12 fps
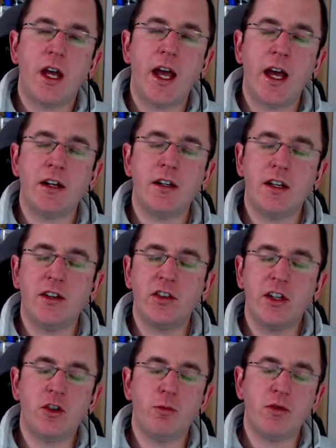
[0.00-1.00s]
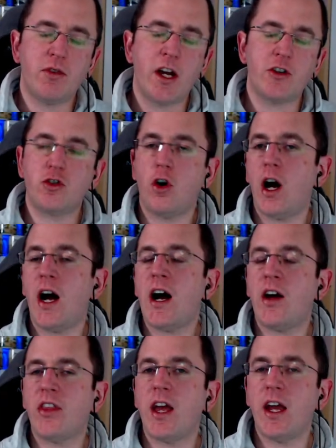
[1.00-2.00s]
entities need to be flushed, or
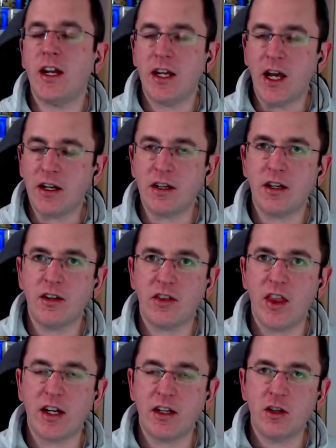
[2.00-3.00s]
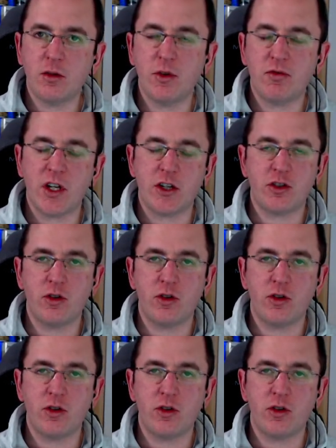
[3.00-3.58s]
are there any entities that need to be flushed